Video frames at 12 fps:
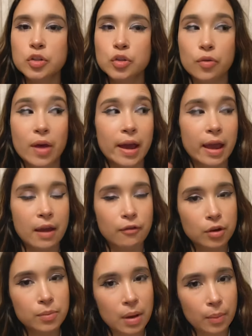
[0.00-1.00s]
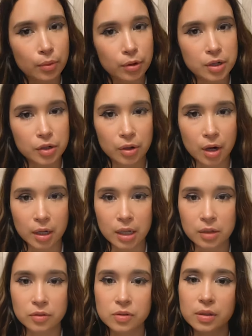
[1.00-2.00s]
so that every member in your
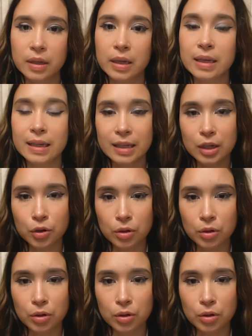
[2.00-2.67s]
audience can hear